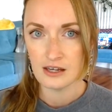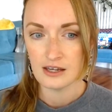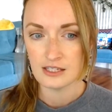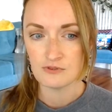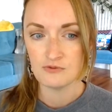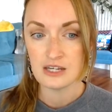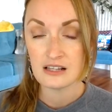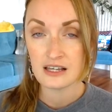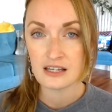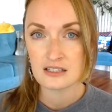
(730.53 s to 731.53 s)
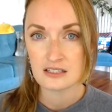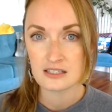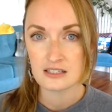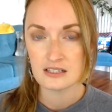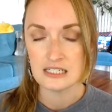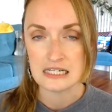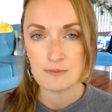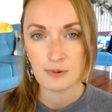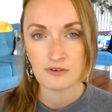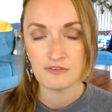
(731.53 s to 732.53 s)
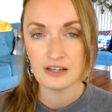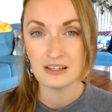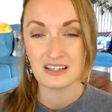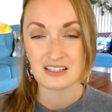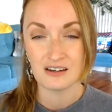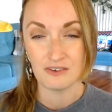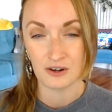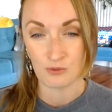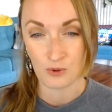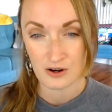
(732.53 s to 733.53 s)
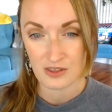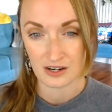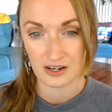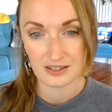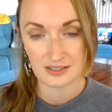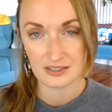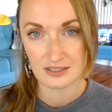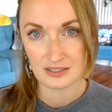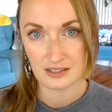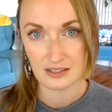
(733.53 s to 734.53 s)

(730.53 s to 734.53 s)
is feelings, deeper feelings of unworthiness.